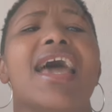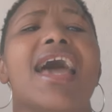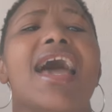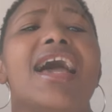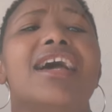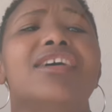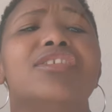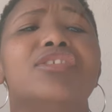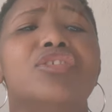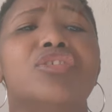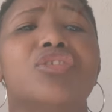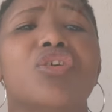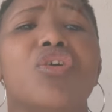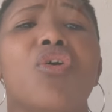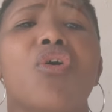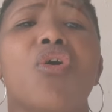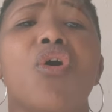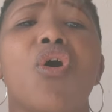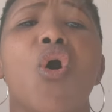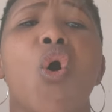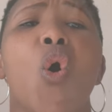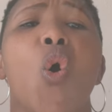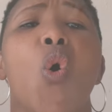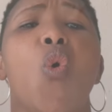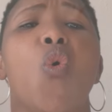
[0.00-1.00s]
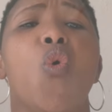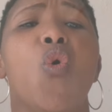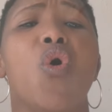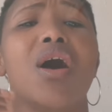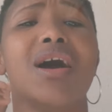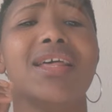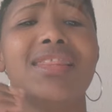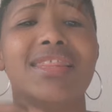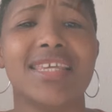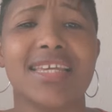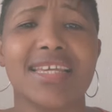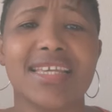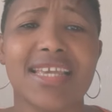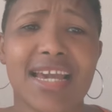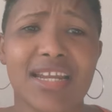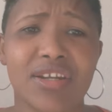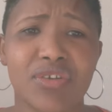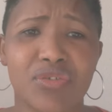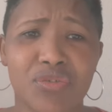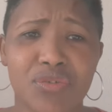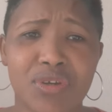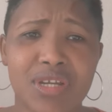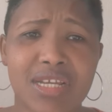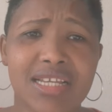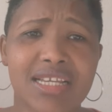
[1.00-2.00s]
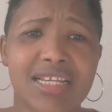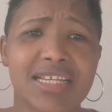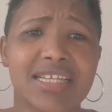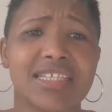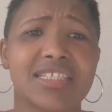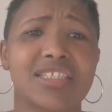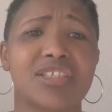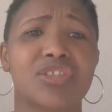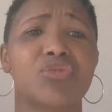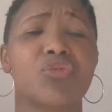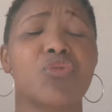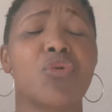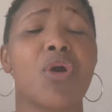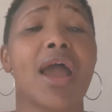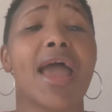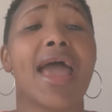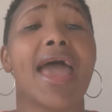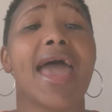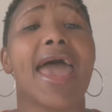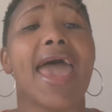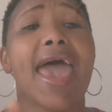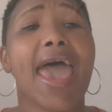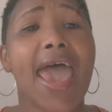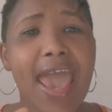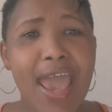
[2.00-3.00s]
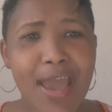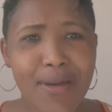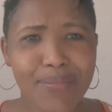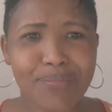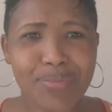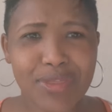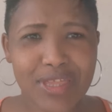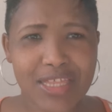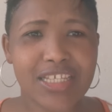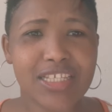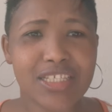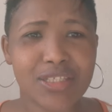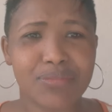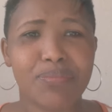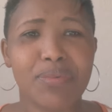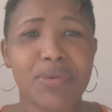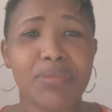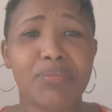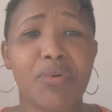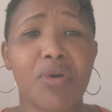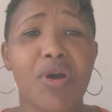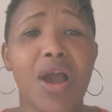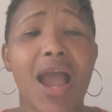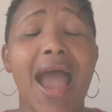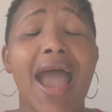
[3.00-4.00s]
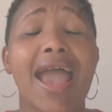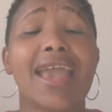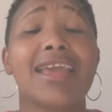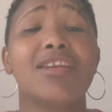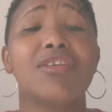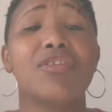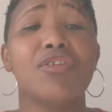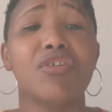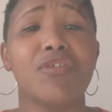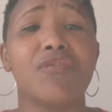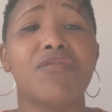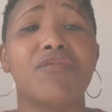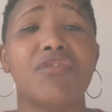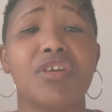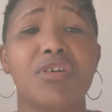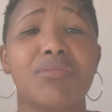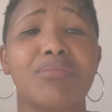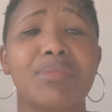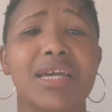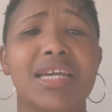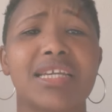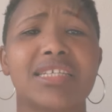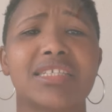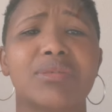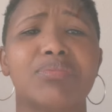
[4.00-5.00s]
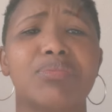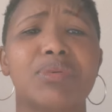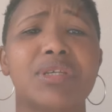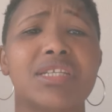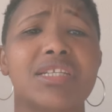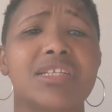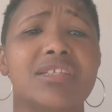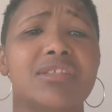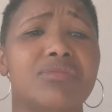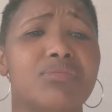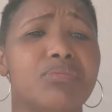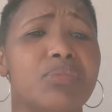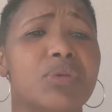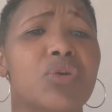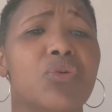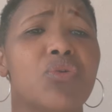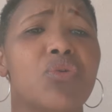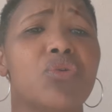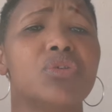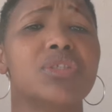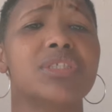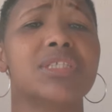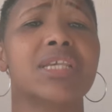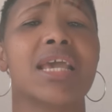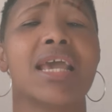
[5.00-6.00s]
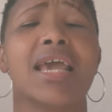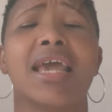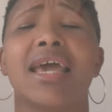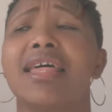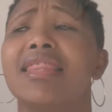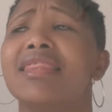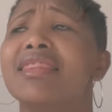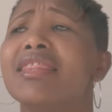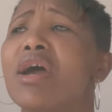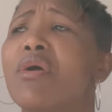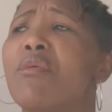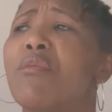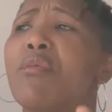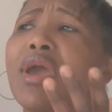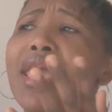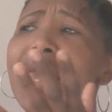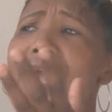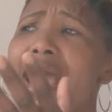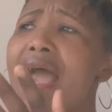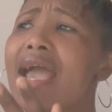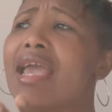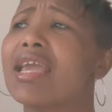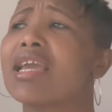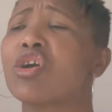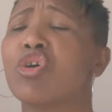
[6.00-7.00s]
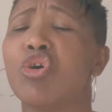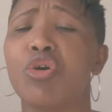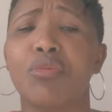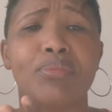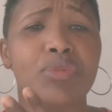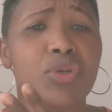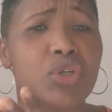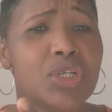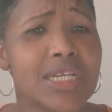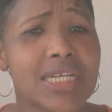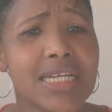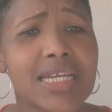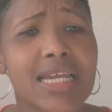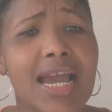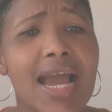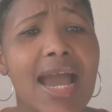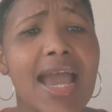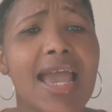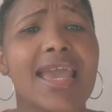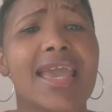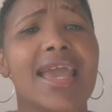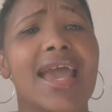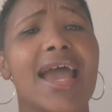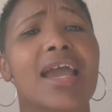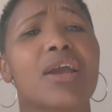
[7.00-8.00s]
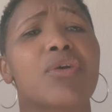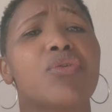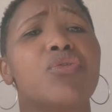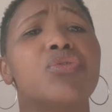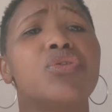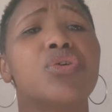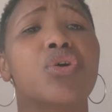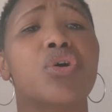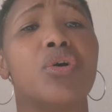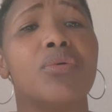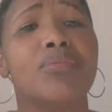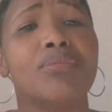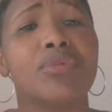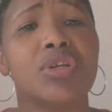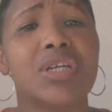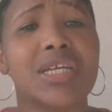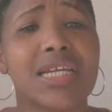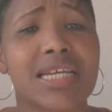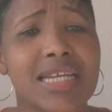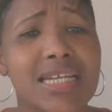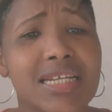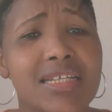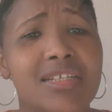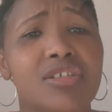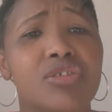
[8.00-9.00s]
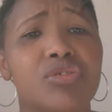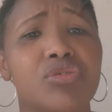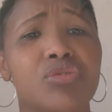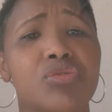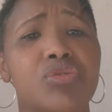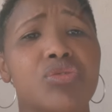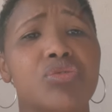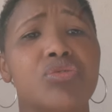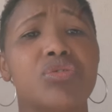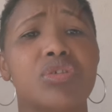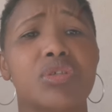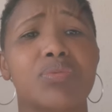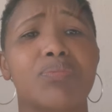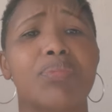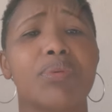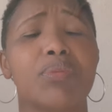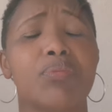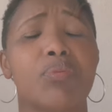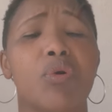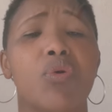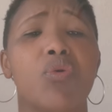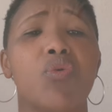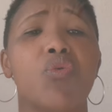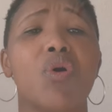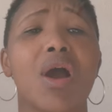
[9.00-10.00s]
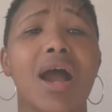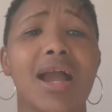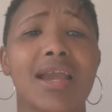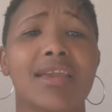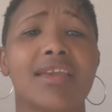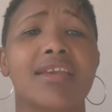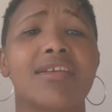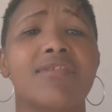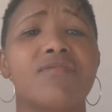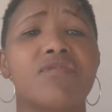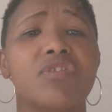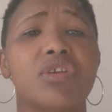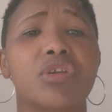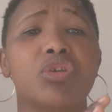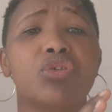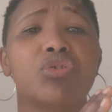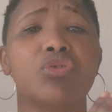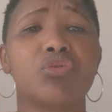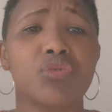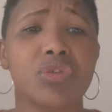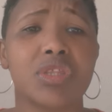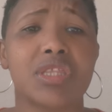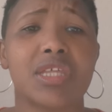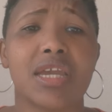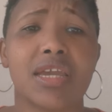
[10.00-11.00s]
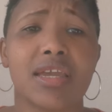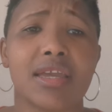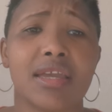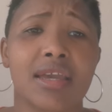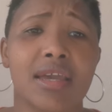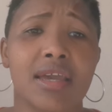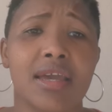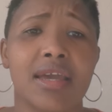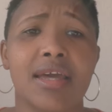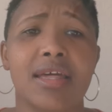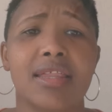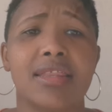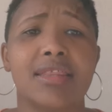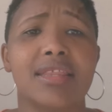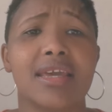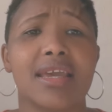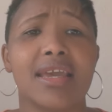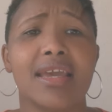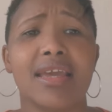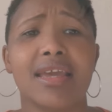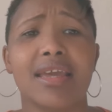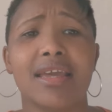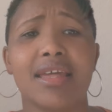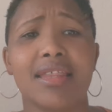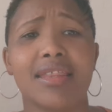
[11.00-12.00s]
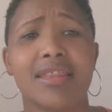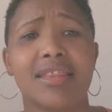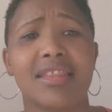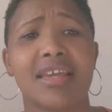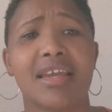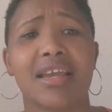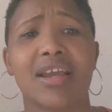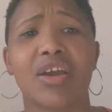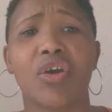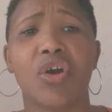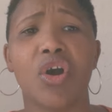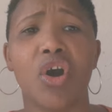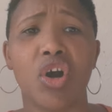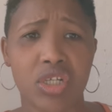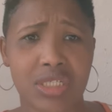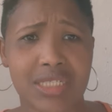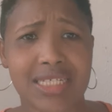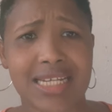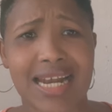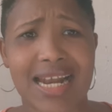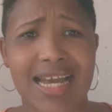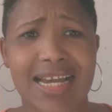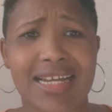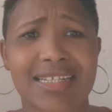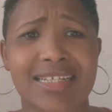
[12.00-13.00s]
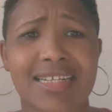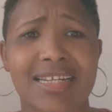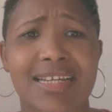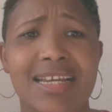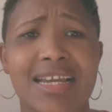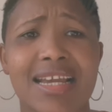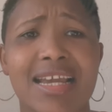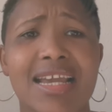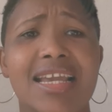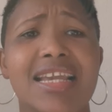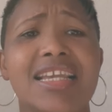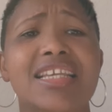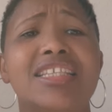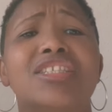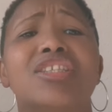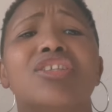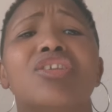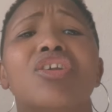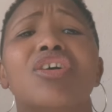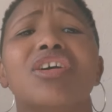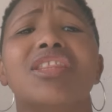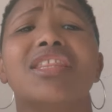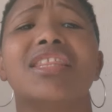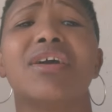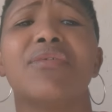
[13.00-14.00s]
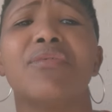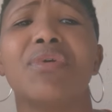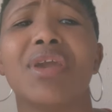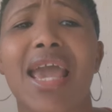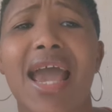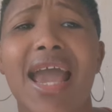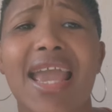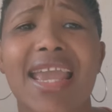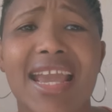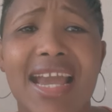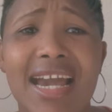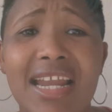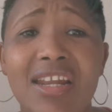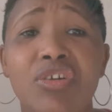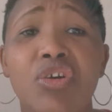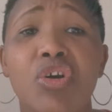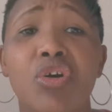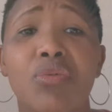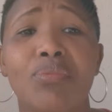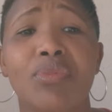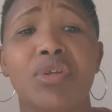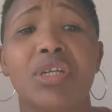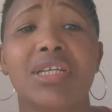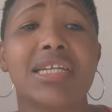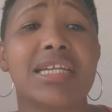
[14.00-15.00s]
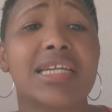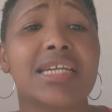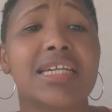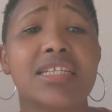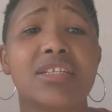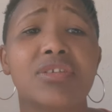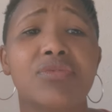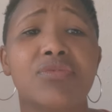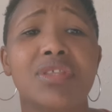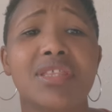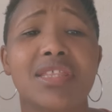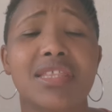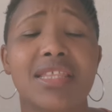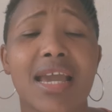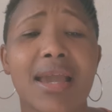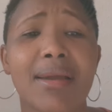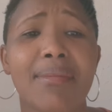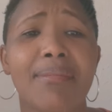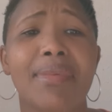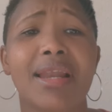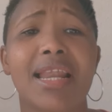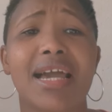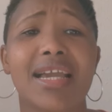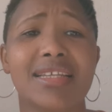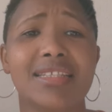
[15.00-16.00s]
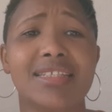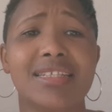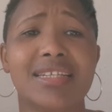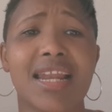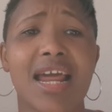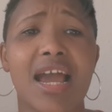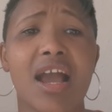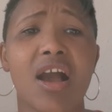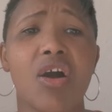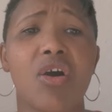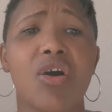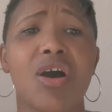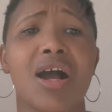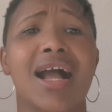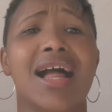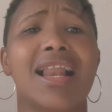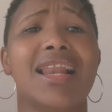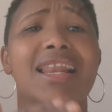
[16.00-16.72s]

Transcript: And so what they are doing is to help these people. I know from experience, because the way I could communicate to those people who are giving you the contract, it's not the way I can communicate with them right now.